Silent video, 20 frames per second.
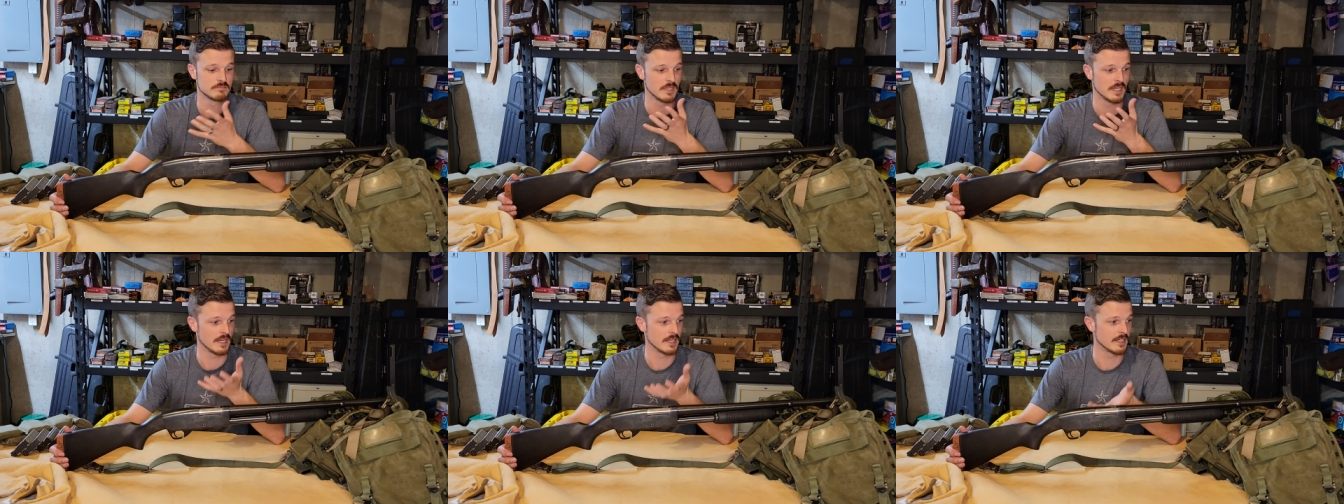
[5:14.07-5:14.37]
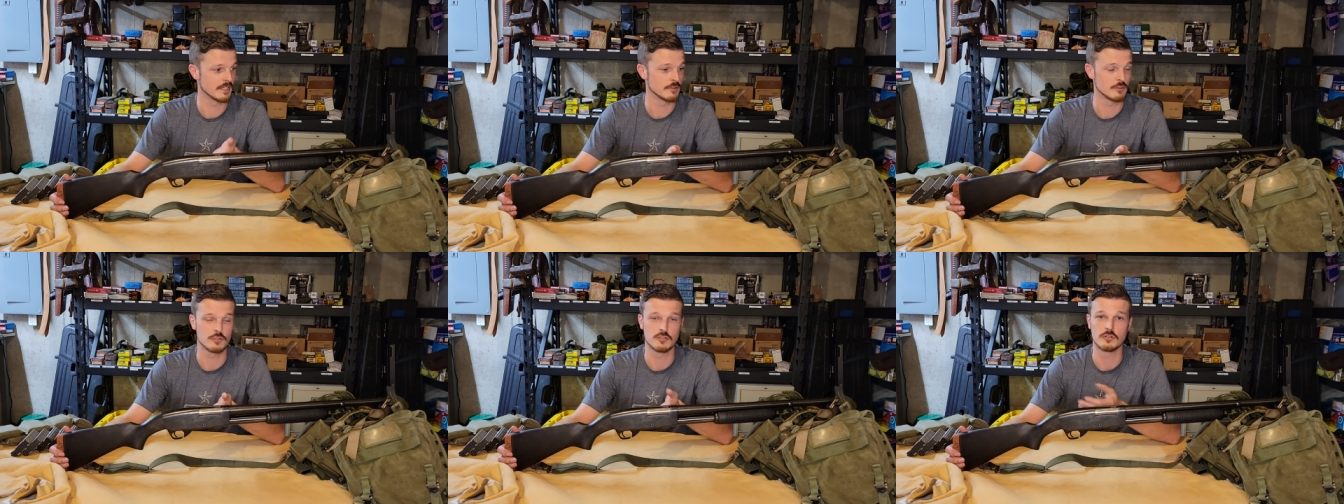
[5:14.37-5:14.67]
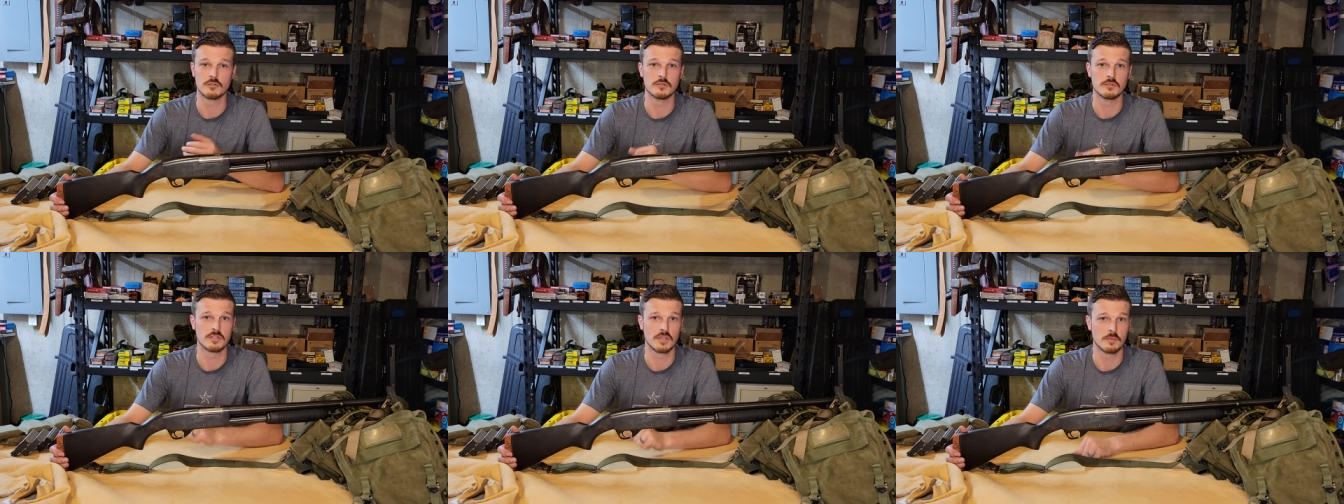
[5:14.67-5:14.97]
I get to
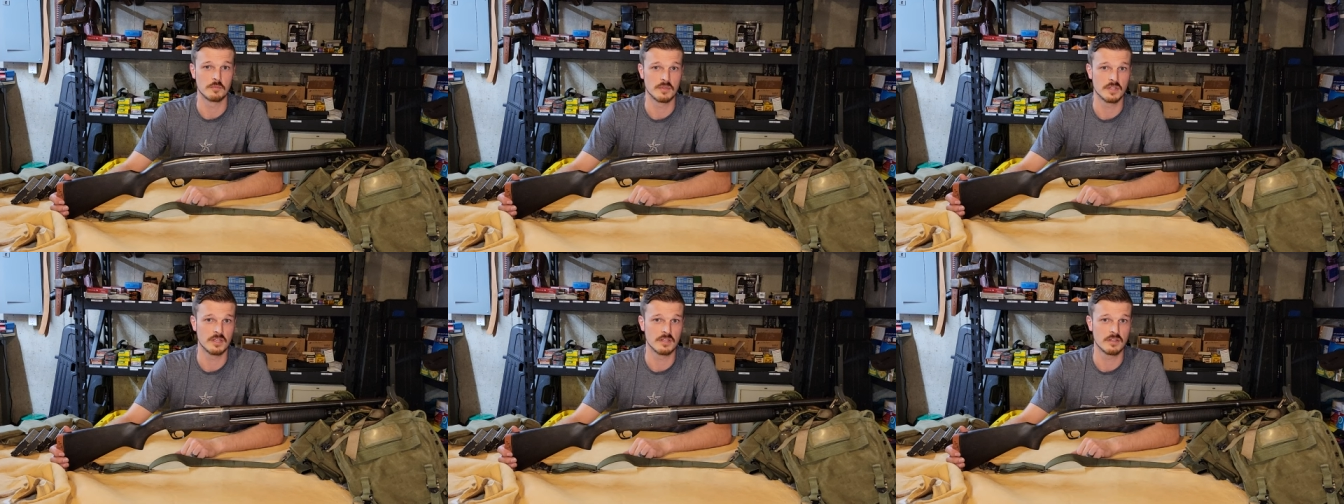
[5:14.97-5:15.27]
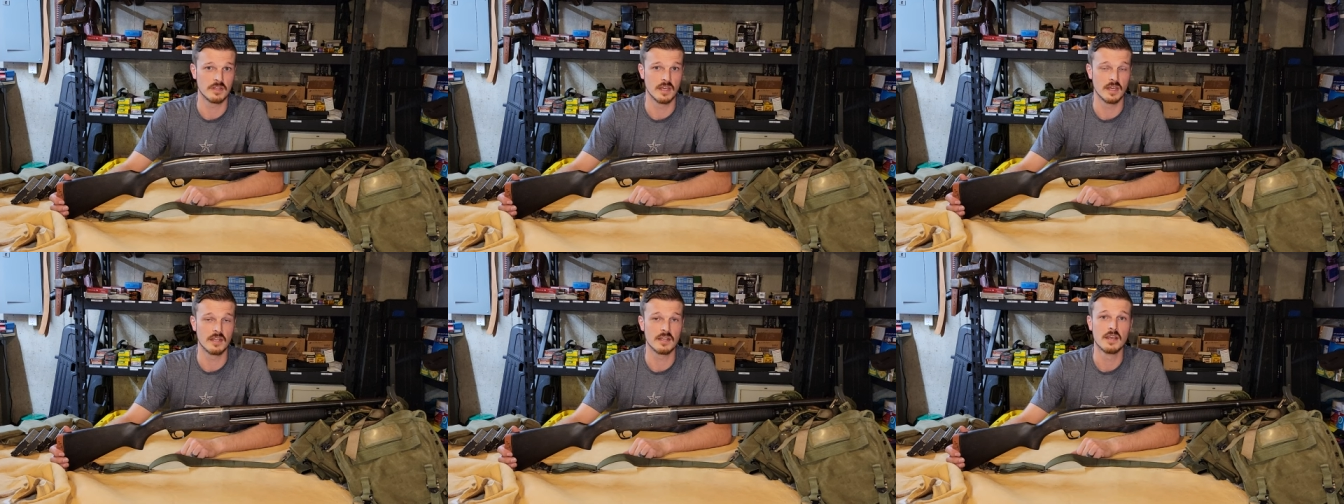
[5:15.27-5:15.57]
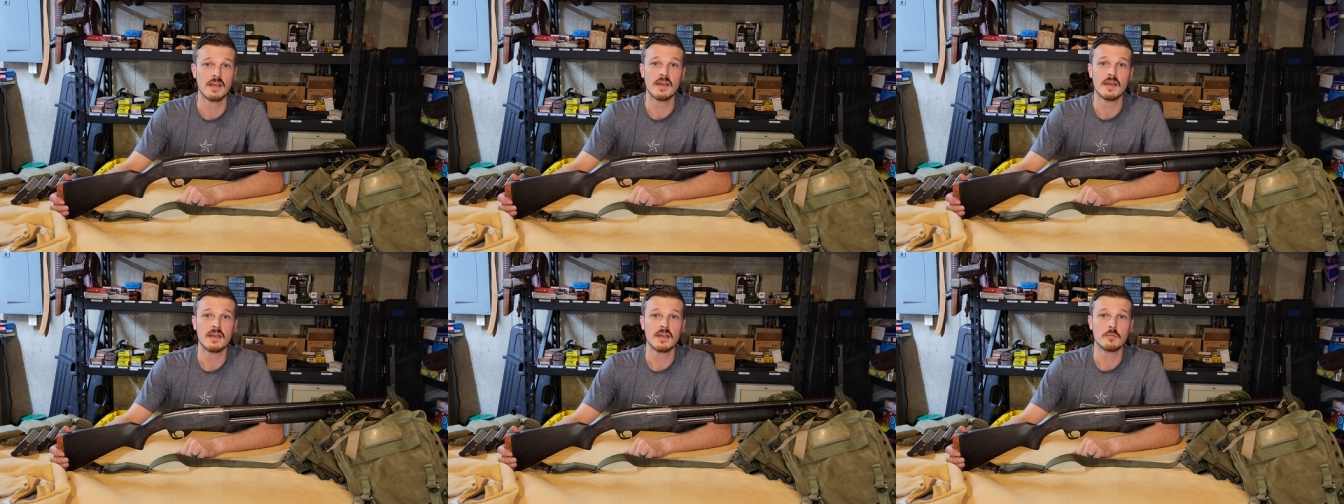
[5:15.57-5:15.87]
shoot something that
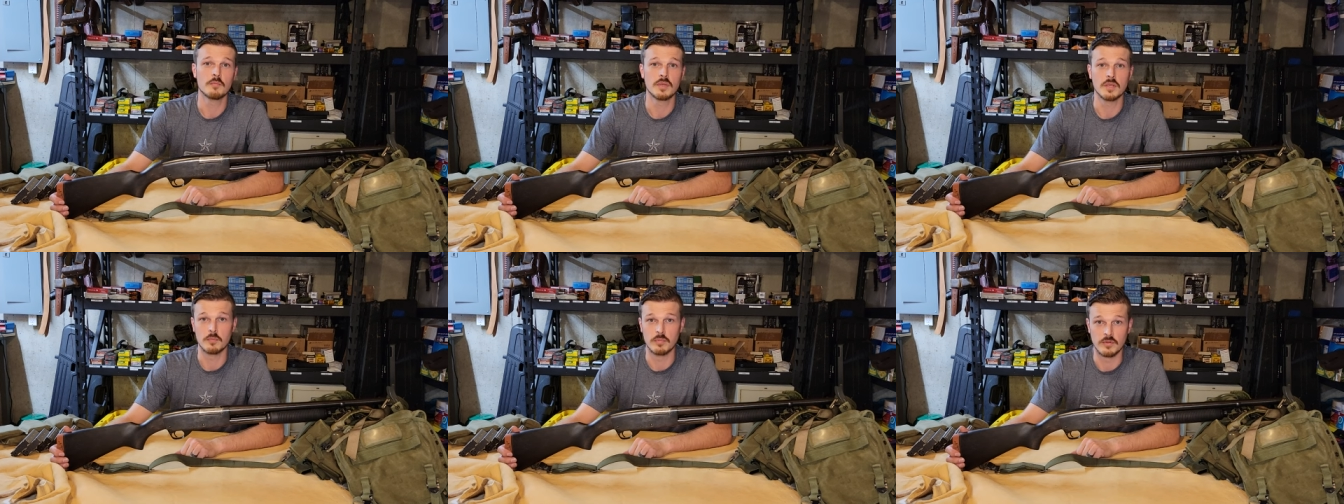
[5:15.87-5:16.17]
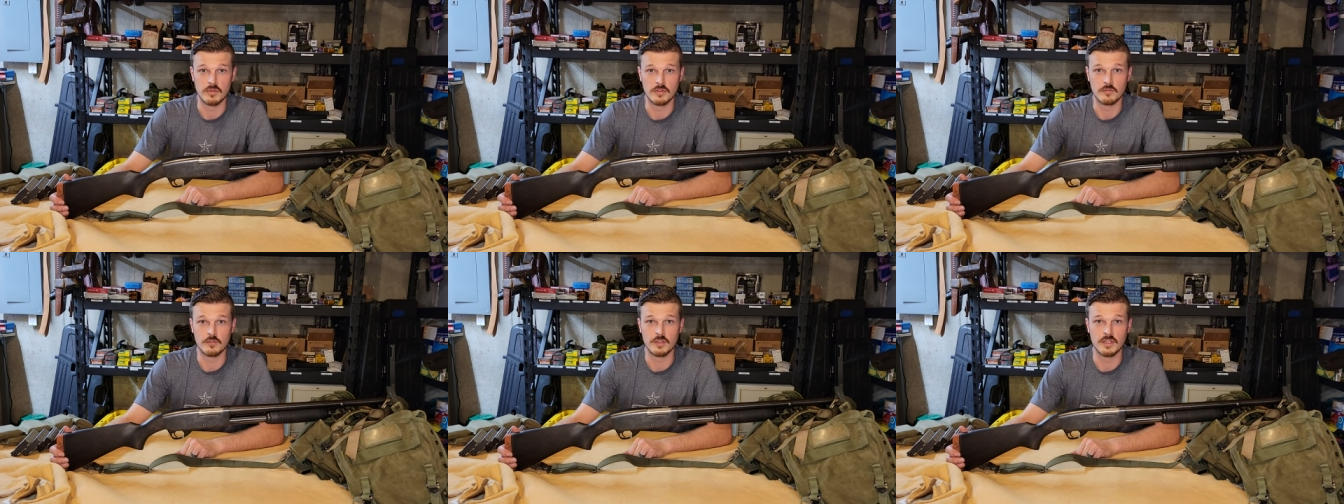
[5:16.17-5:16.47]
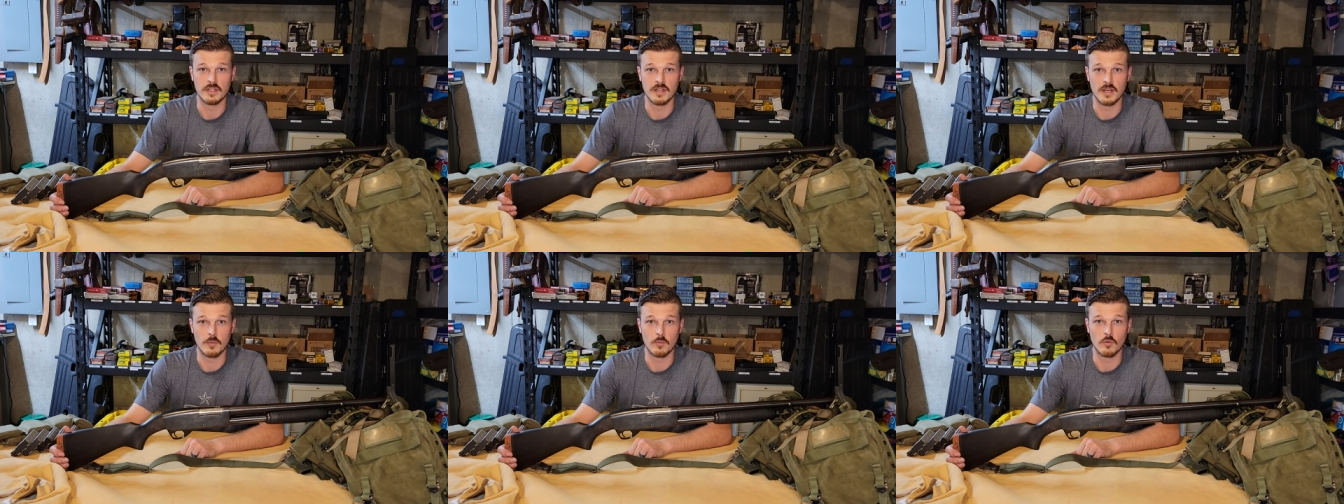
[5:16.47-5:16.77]
people in the
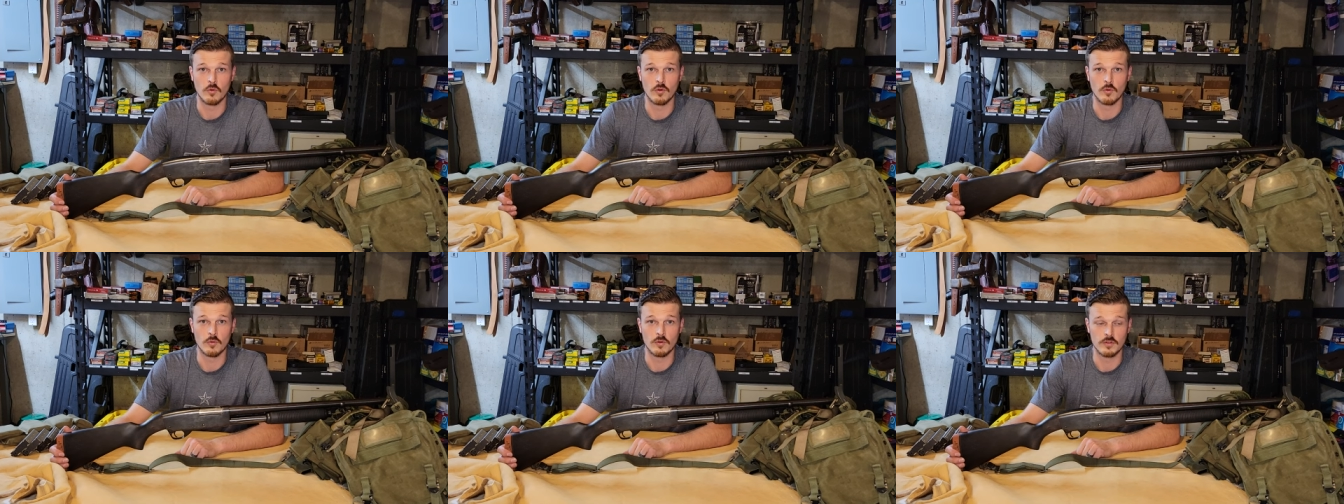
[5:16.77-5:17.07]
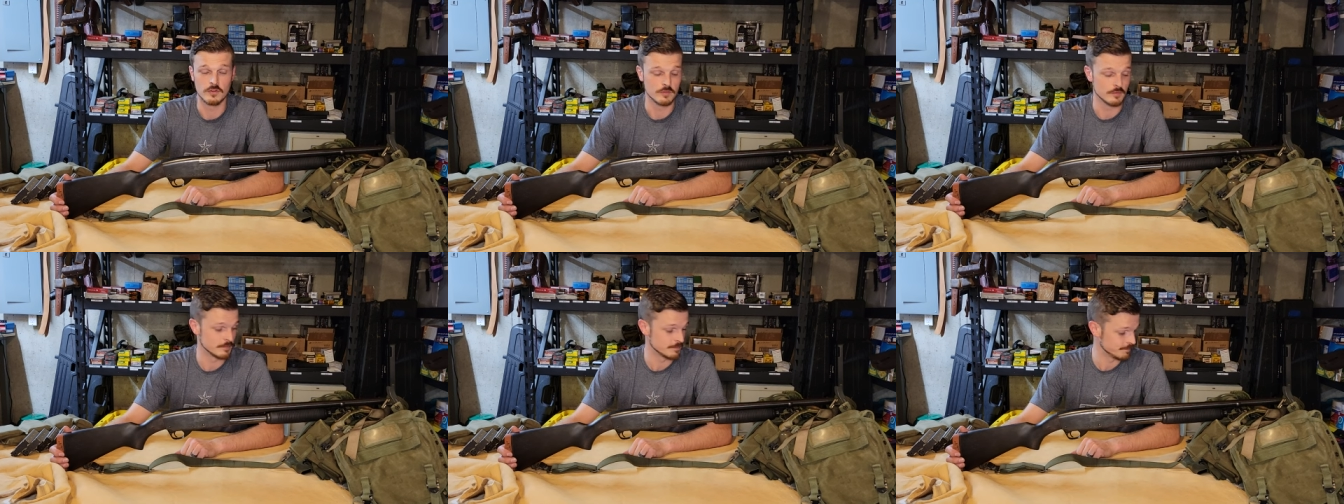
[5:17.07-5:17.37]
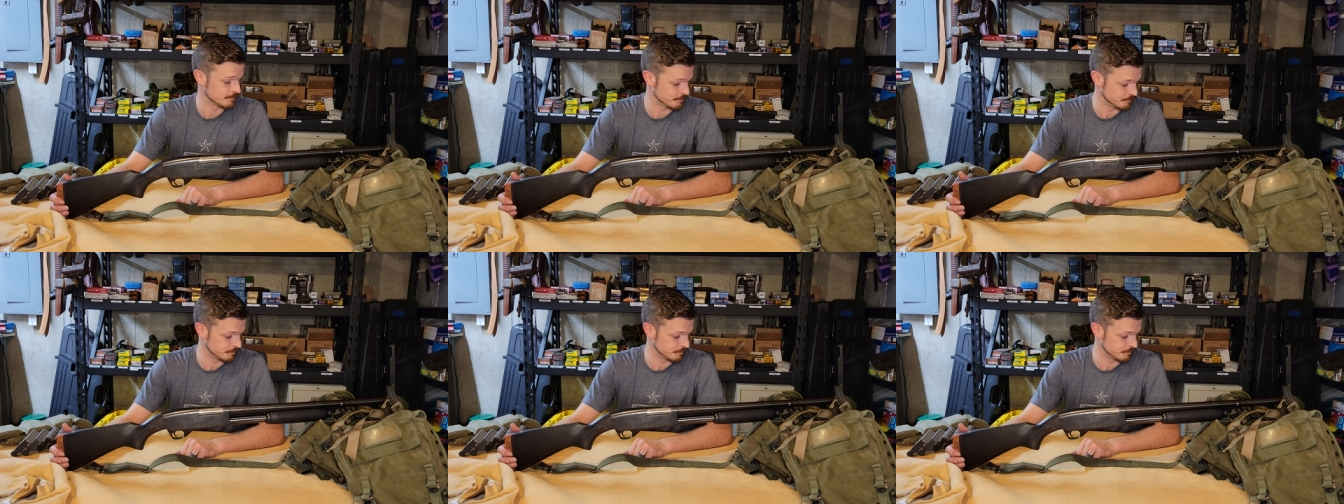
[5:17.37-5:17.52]
Vietnam War would have.